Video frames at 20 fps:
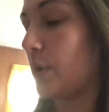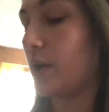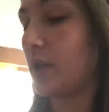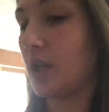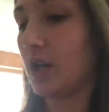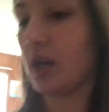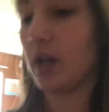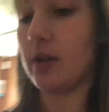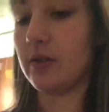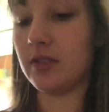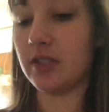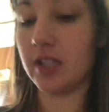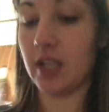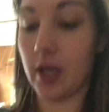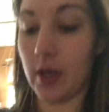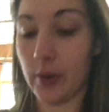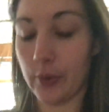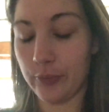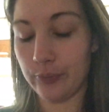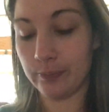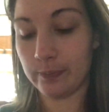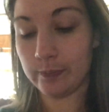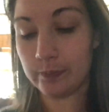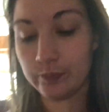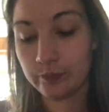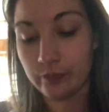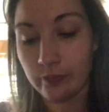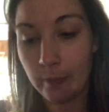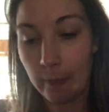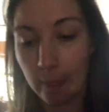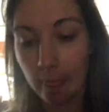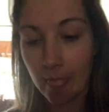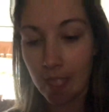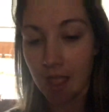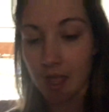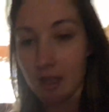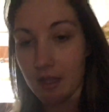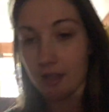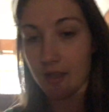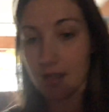You know, so
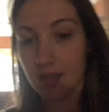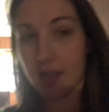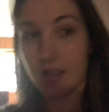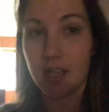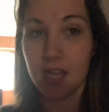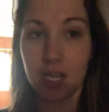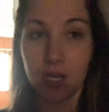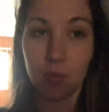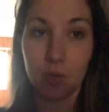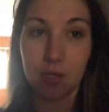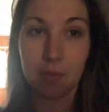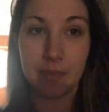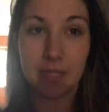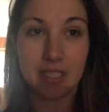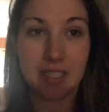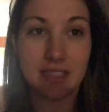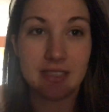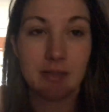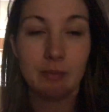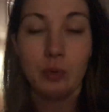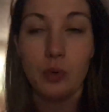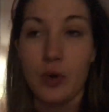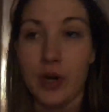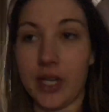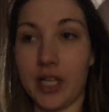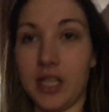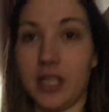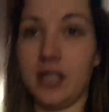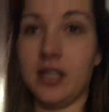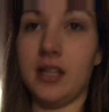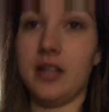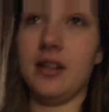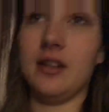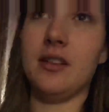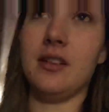I don't want to be disappointed,